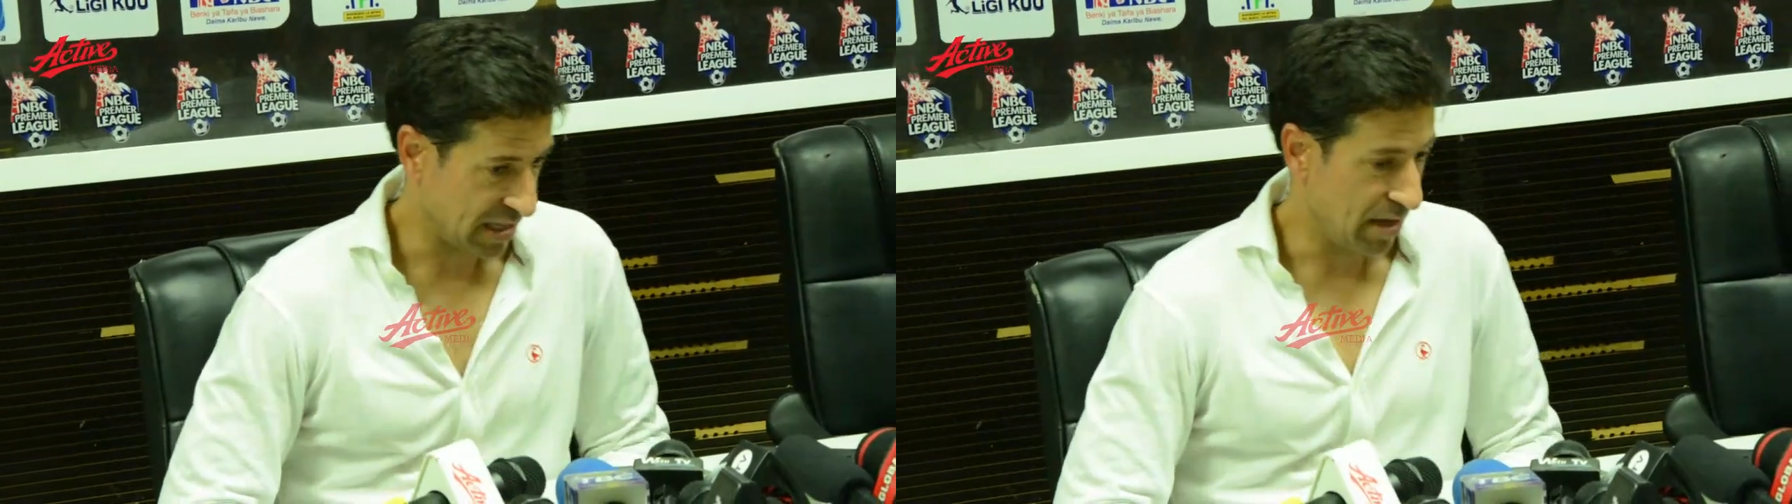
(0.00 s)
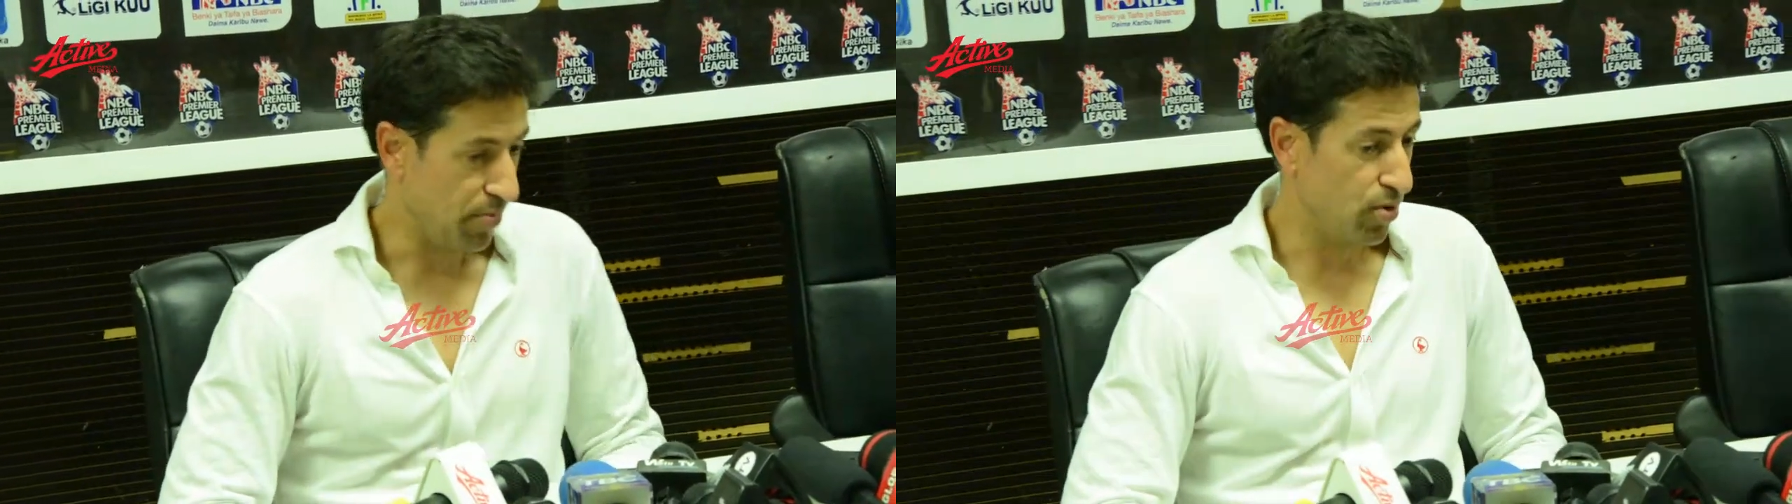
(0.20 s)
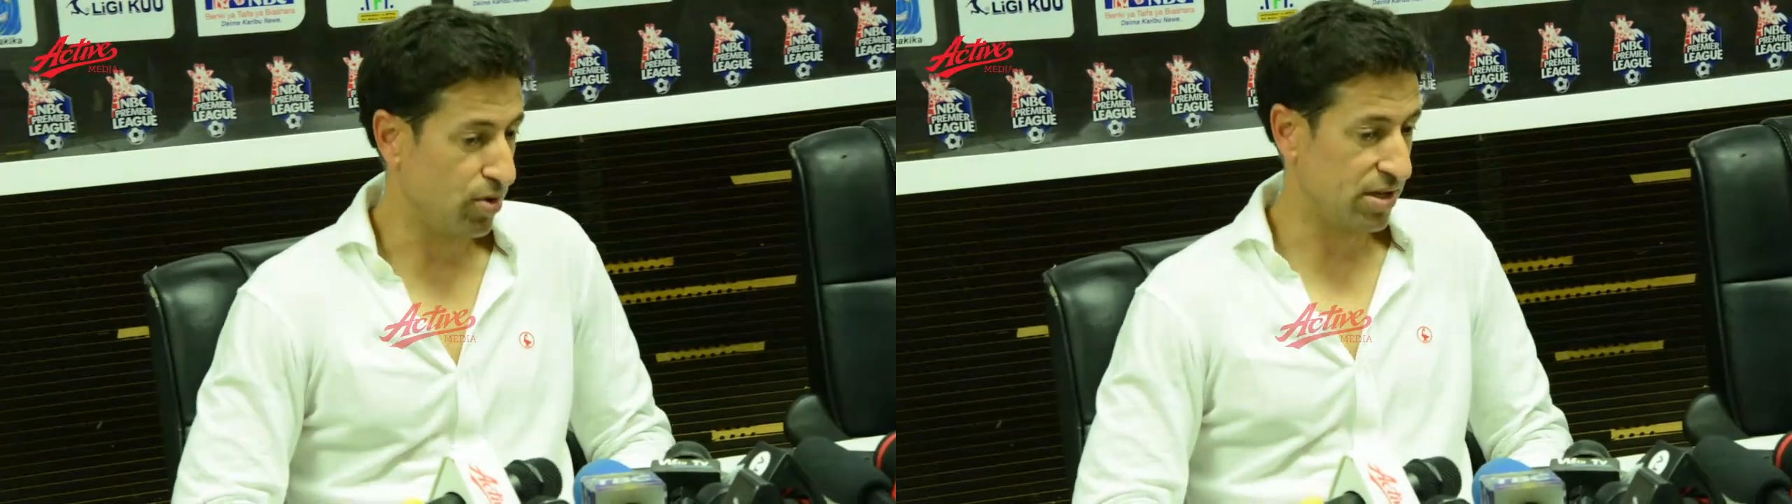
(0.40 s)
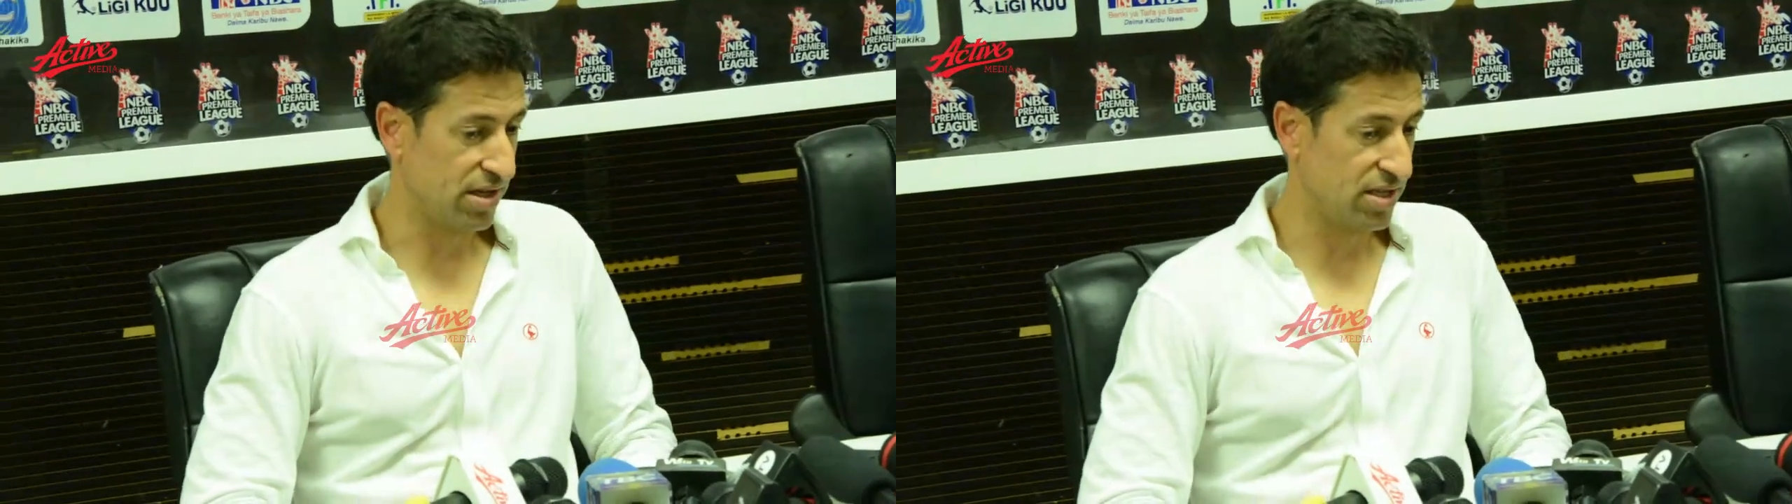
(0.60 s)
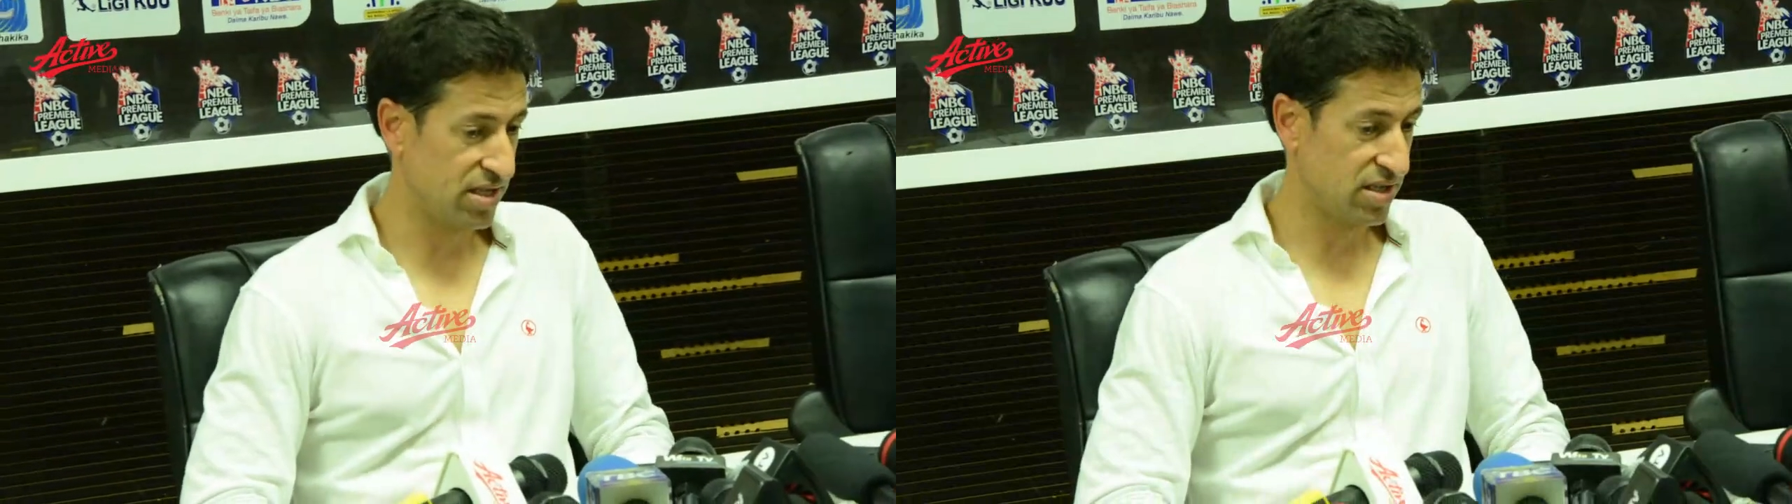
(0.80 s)
the point
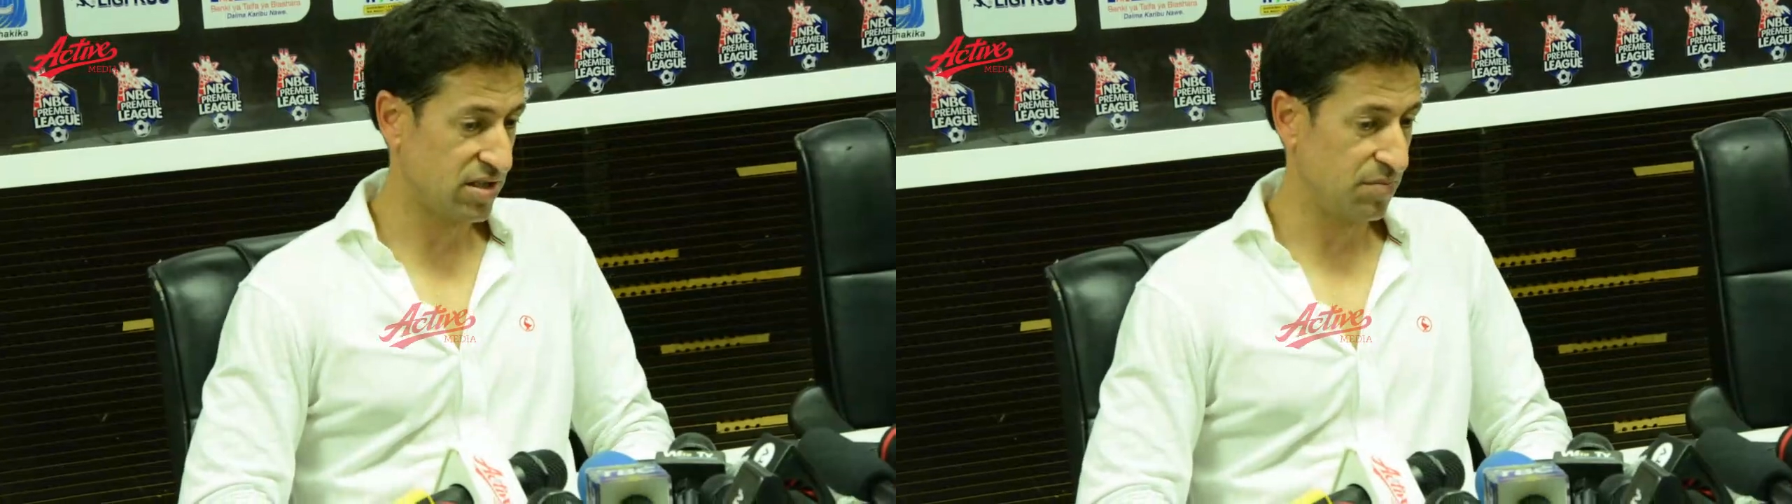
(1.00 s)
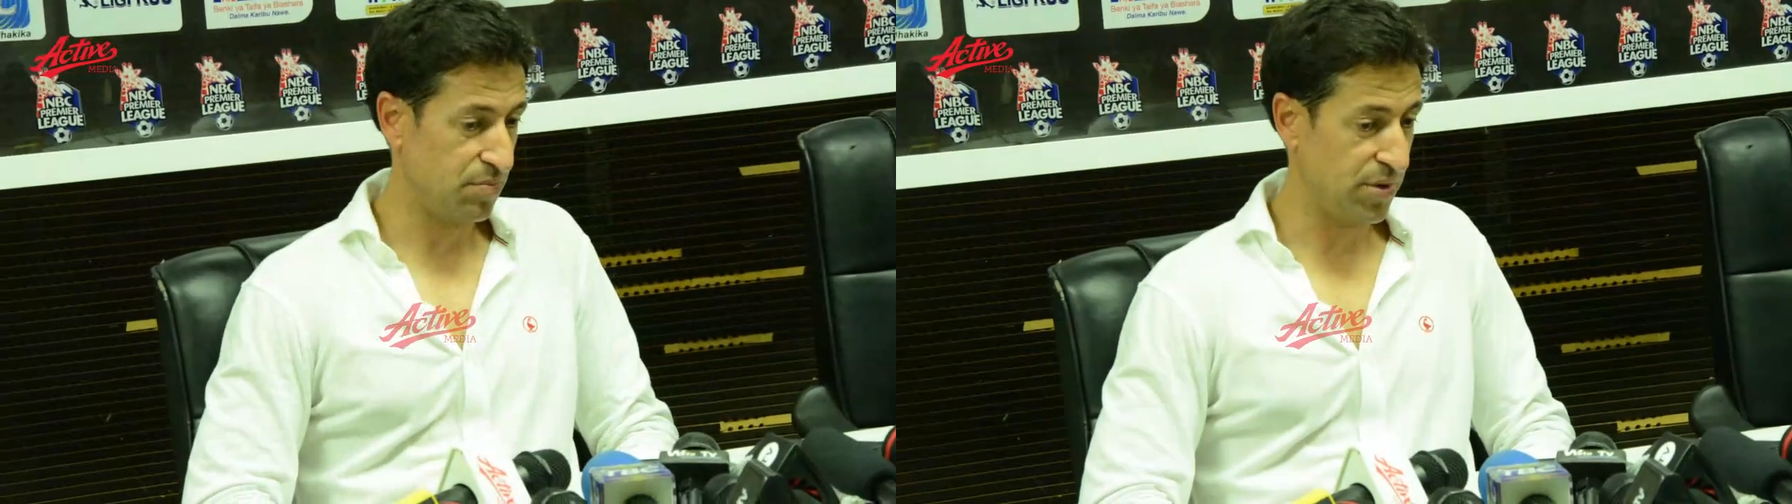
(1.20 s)
is